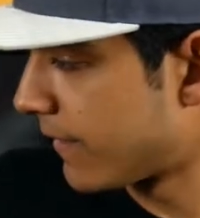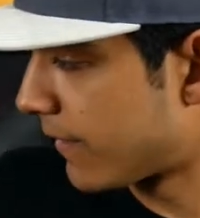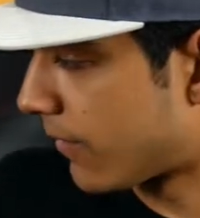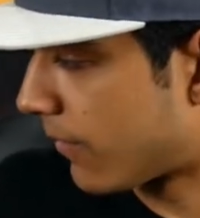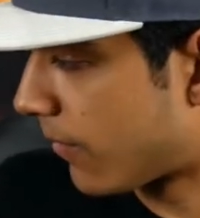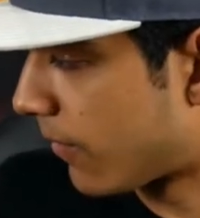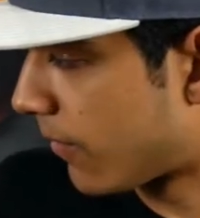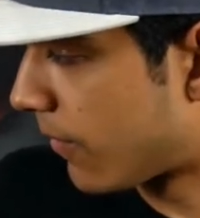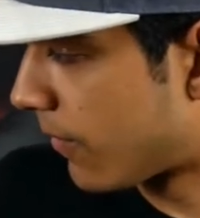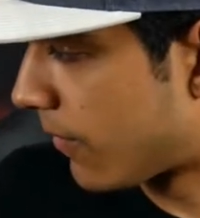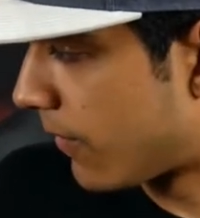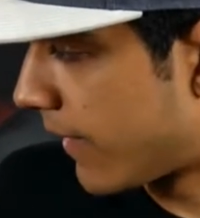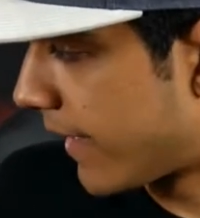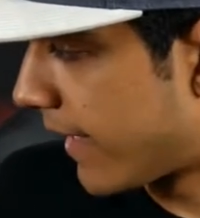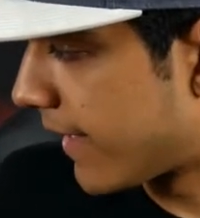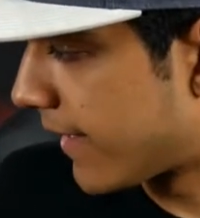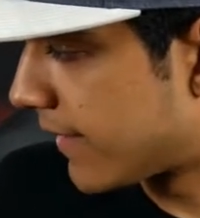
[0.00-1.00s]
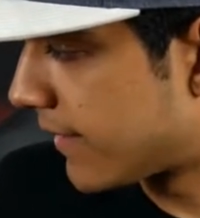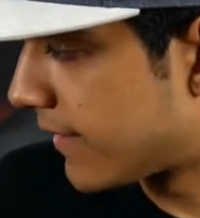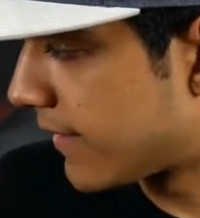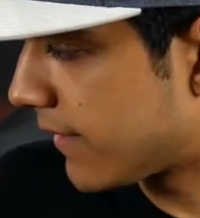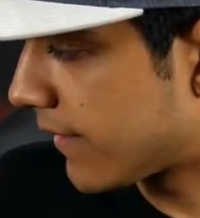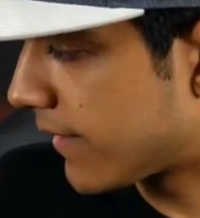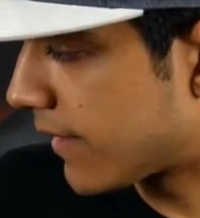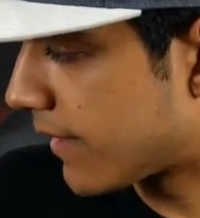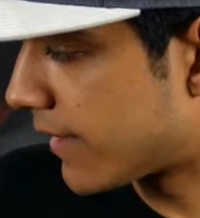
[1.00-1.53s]

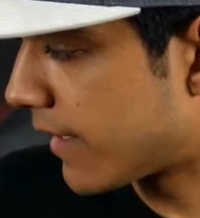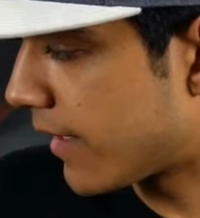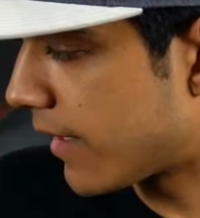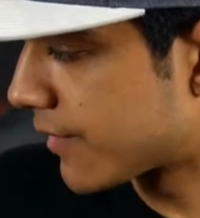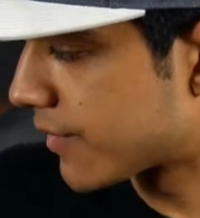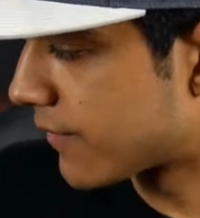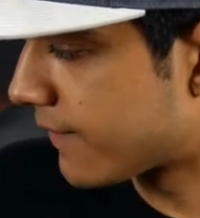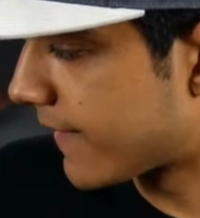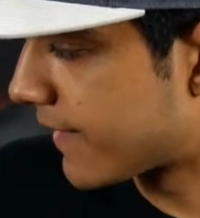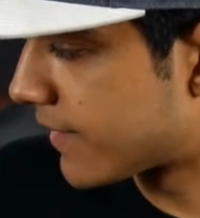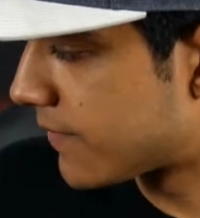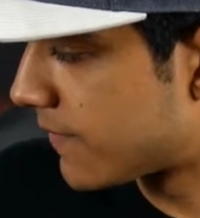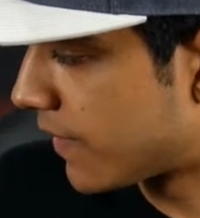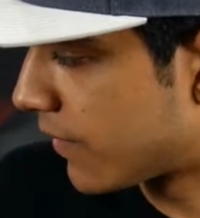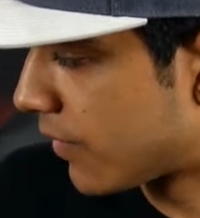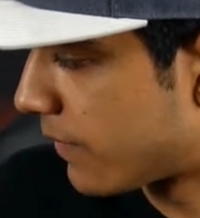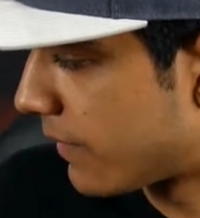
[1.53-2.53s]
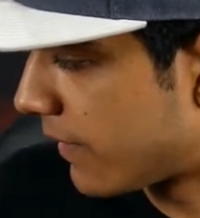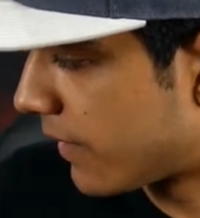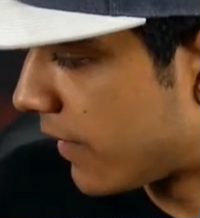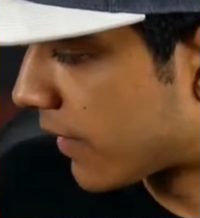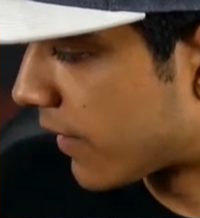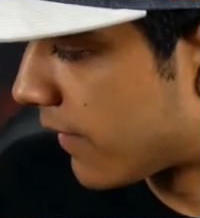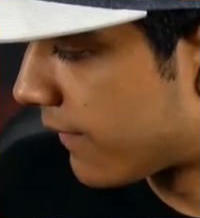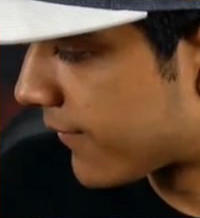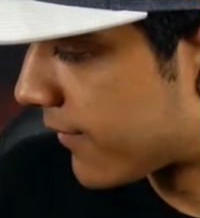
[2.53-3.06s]
I also find it to be a little bit
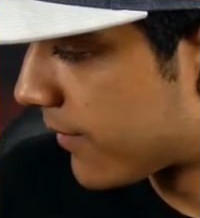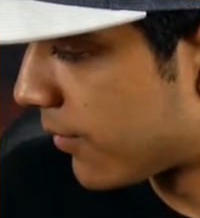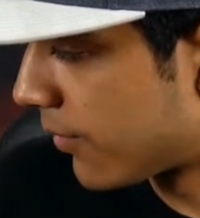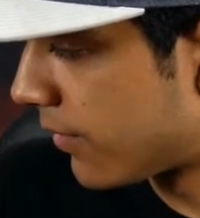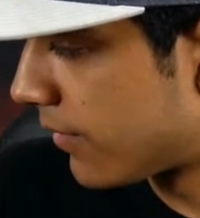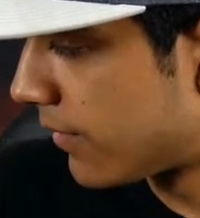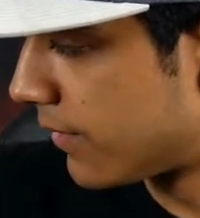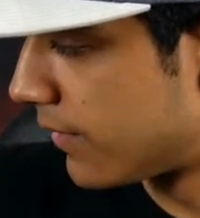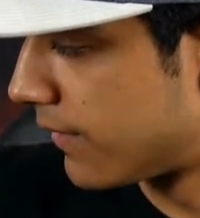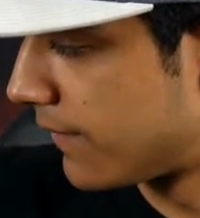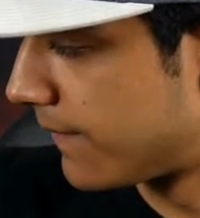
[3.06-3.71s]
uncomfortable.